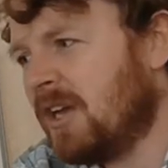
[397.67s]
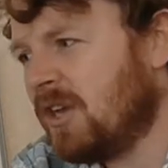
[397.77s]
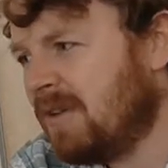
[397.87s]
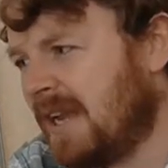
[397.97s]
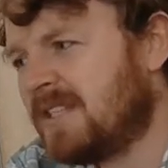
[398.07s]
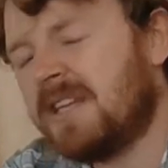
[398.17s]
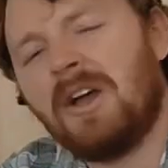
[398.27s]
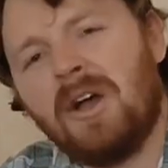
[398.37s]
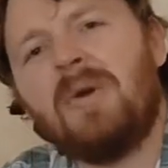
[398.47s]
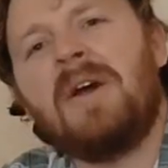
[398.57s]
You need to
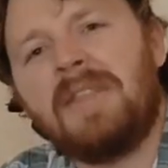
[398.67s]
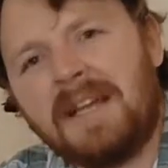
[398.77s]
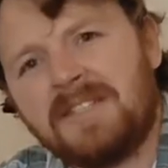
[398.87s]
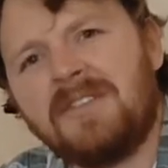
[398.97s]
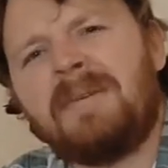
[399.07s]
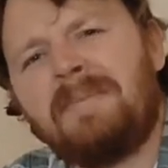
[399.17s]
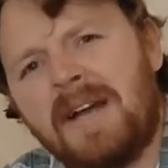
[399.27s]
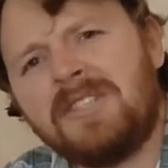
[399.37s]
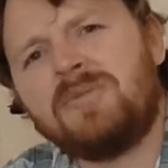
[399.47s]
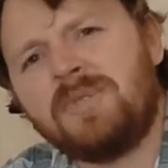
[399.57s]
know that
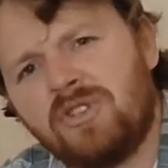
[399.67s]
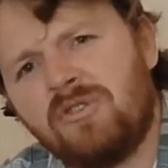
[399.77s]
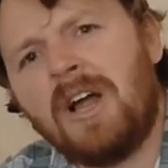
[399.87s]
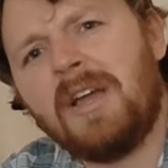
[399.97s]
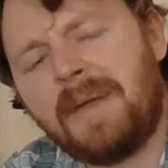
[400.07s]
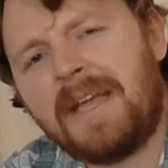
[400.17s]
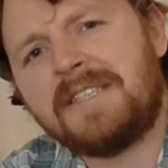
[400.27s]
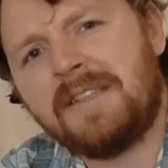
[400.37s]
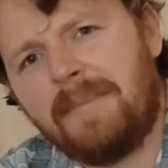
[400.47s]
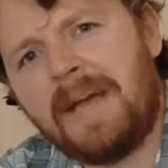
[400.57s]
by subscribing
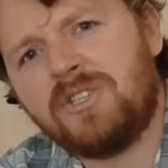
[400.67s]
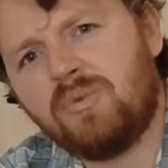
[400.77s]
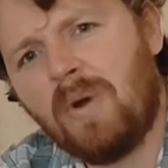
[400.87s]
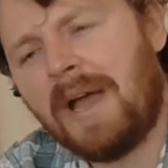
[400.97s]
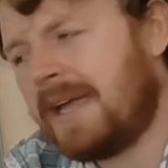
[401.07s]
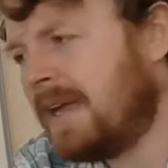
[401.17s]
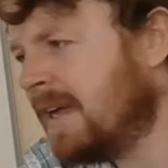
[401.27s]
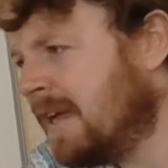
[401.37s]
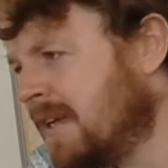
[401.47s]
is the best way.